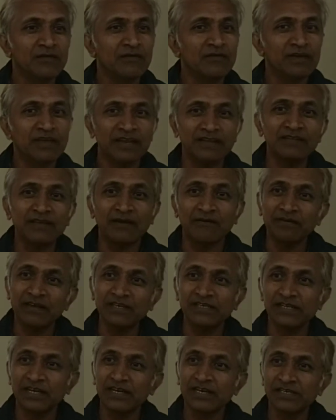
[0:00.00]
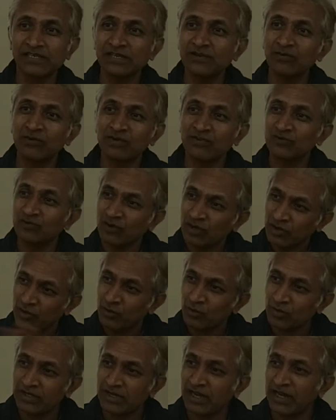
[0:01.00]
Whereas our generation was
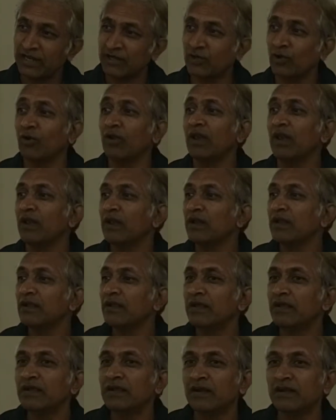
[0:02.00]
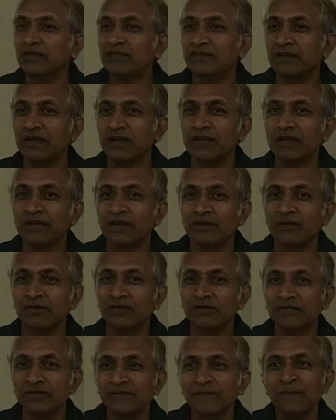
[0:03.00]
not good at all in understanding
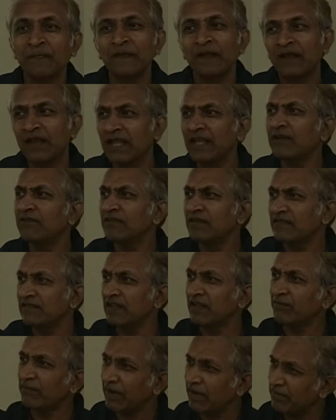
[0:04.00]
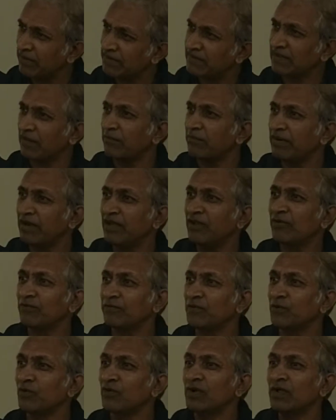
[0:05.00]
technology. Likewise, there might be somebody
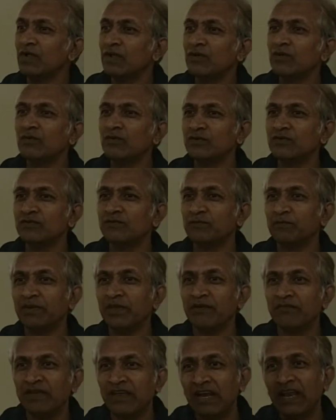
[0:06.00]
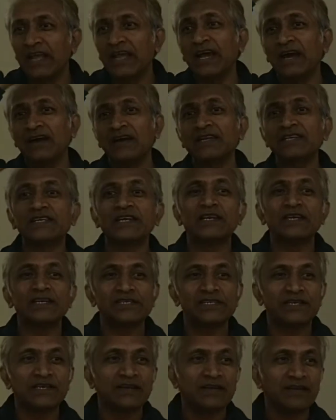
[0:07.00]
of you who is behaving like our
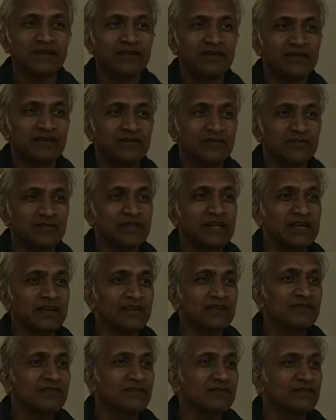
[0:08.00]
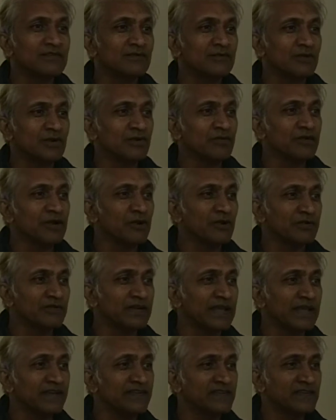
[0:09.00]
generation. So that is what we
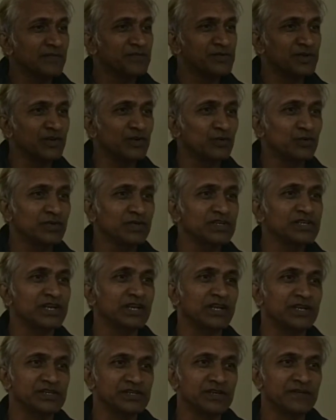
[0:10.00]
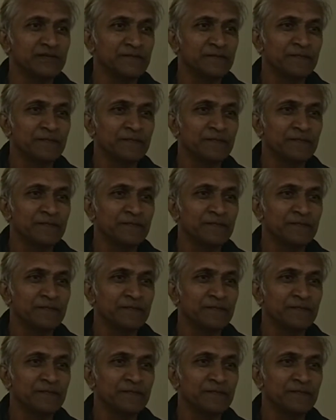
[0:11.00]
call exception to the generation.